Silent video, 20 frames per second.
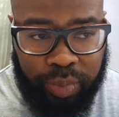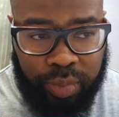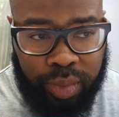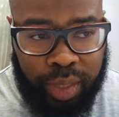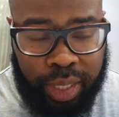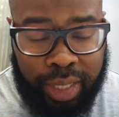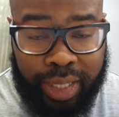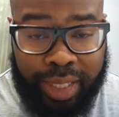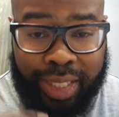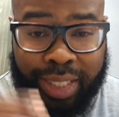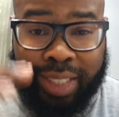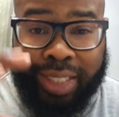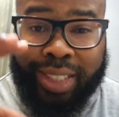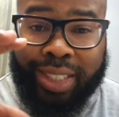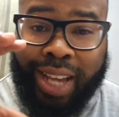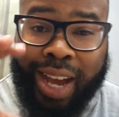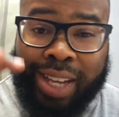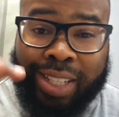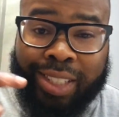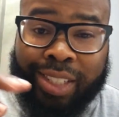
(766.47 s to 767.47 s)
because
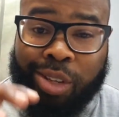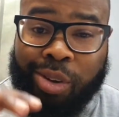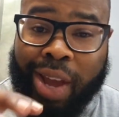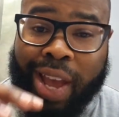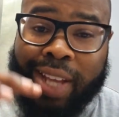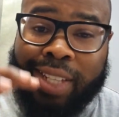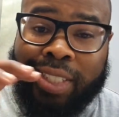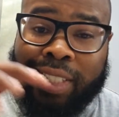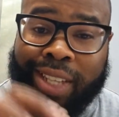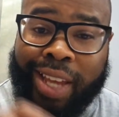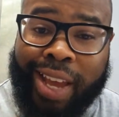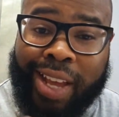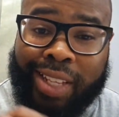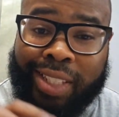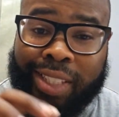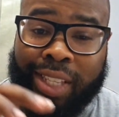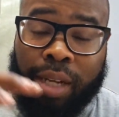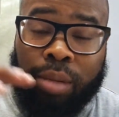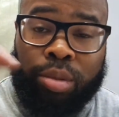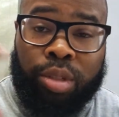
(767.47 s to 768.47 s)
I still had
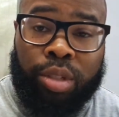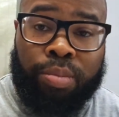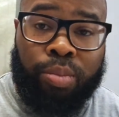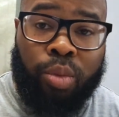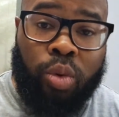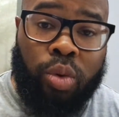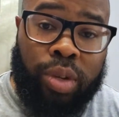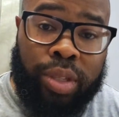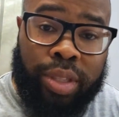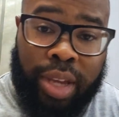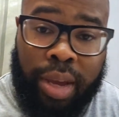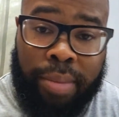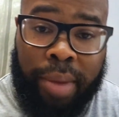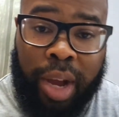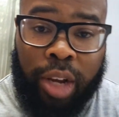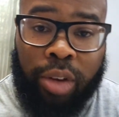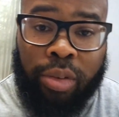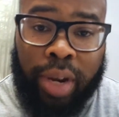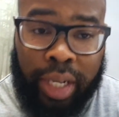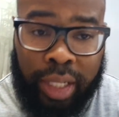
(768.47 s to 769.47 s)
debt that was more than my
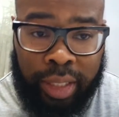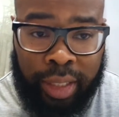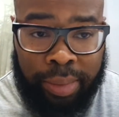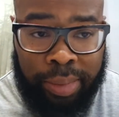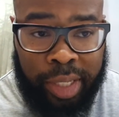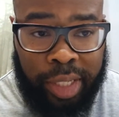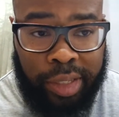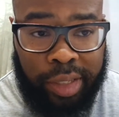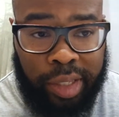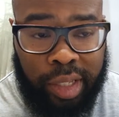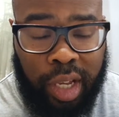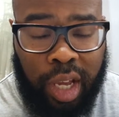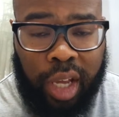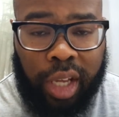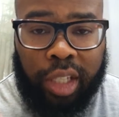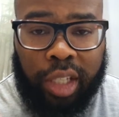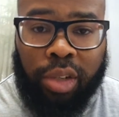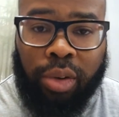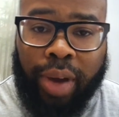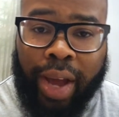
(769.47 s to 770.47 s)
credit limits.
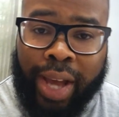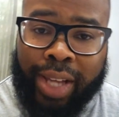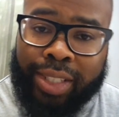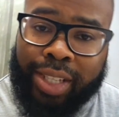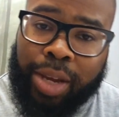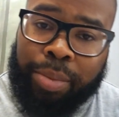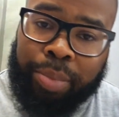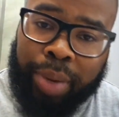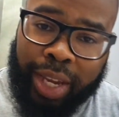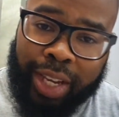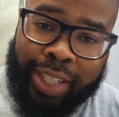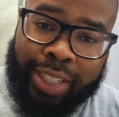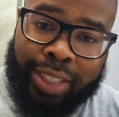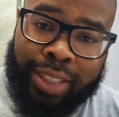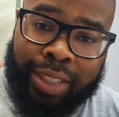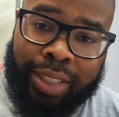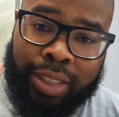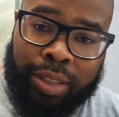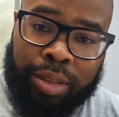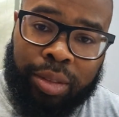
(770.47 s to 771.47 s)
So as I paid,
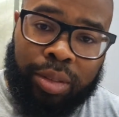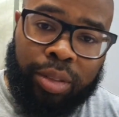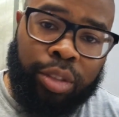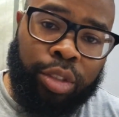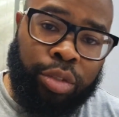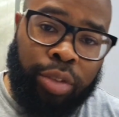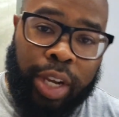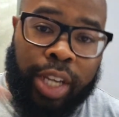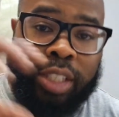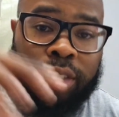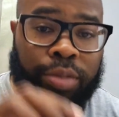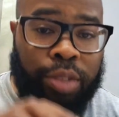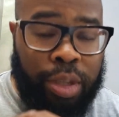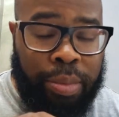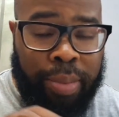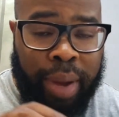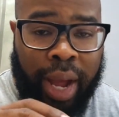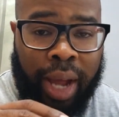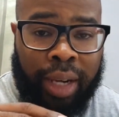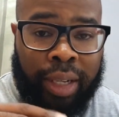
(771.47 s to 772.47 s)
transfer the
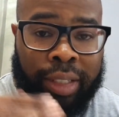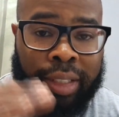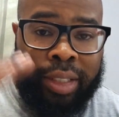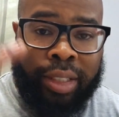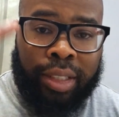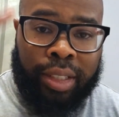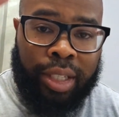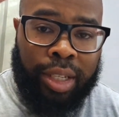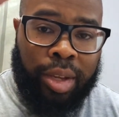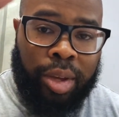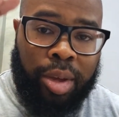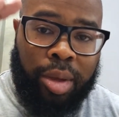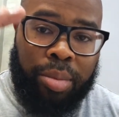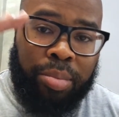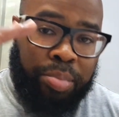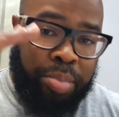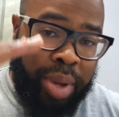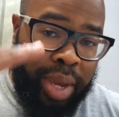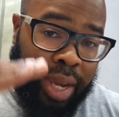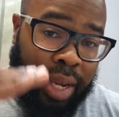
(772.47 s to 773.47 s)
balance,
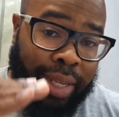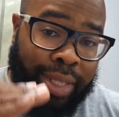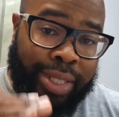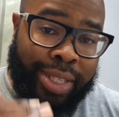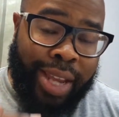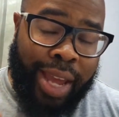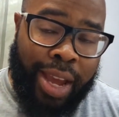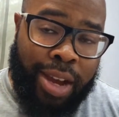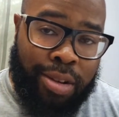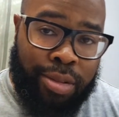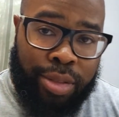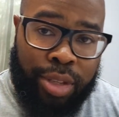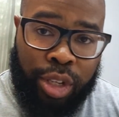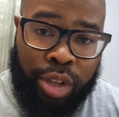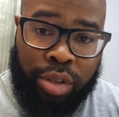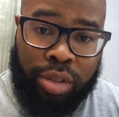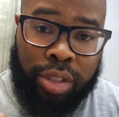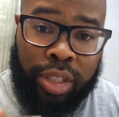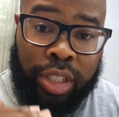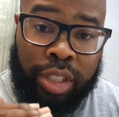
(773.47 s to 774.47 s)
paid down
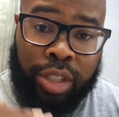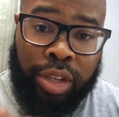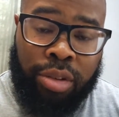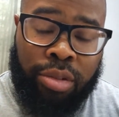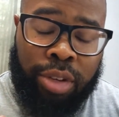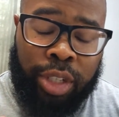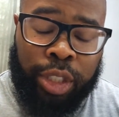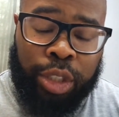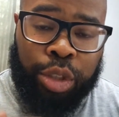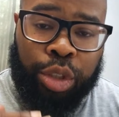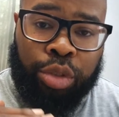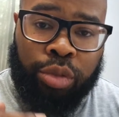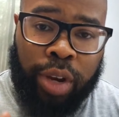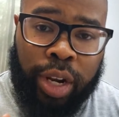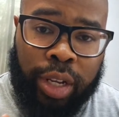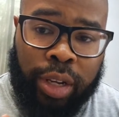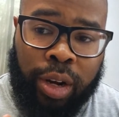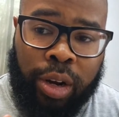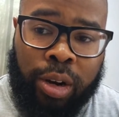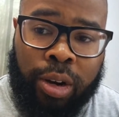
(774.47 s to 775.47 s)
the zero interest
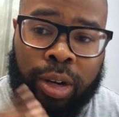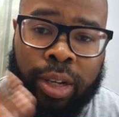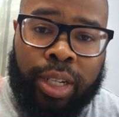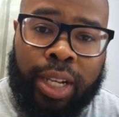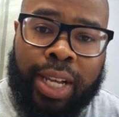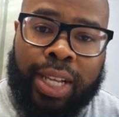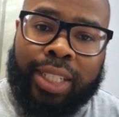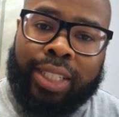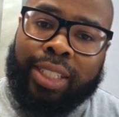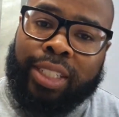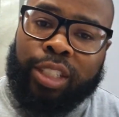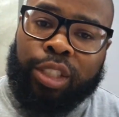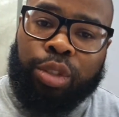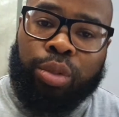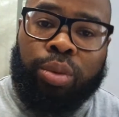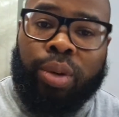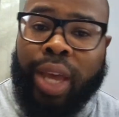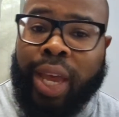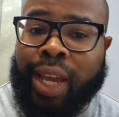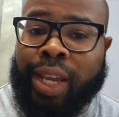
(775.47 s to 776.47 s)
credit card, then
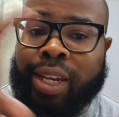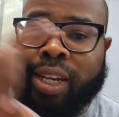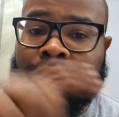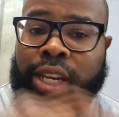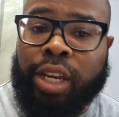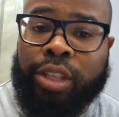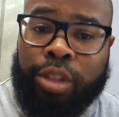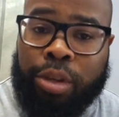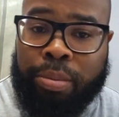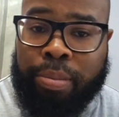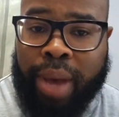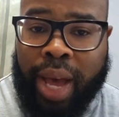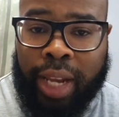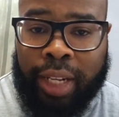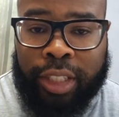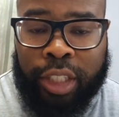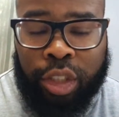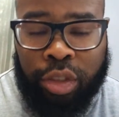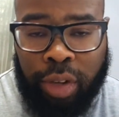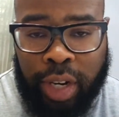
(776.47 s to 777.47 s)
do another
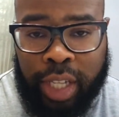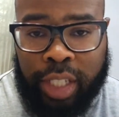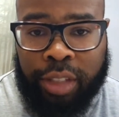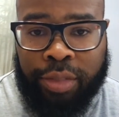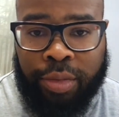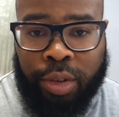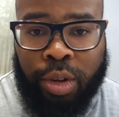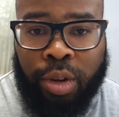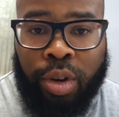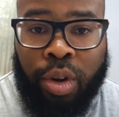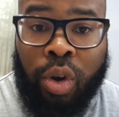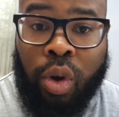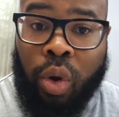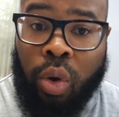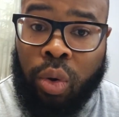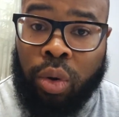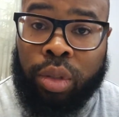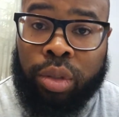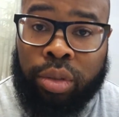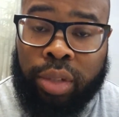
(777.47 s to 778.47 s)
balance transfer
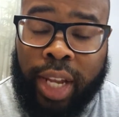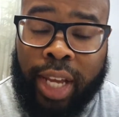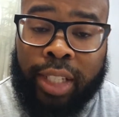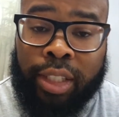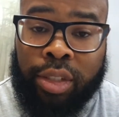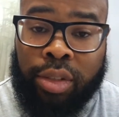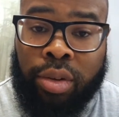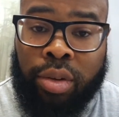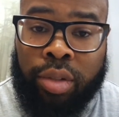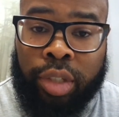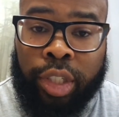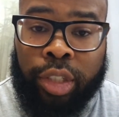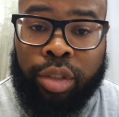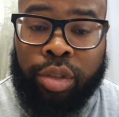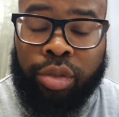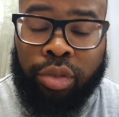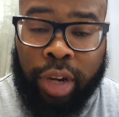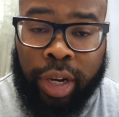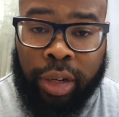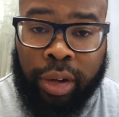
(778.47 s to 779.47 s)
onto that zero
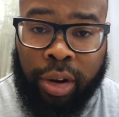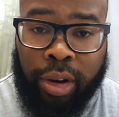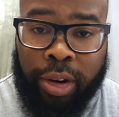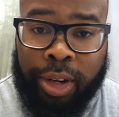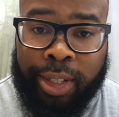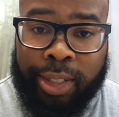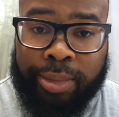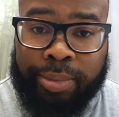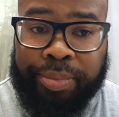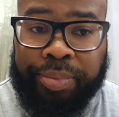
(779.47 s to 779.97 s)
interest credit card.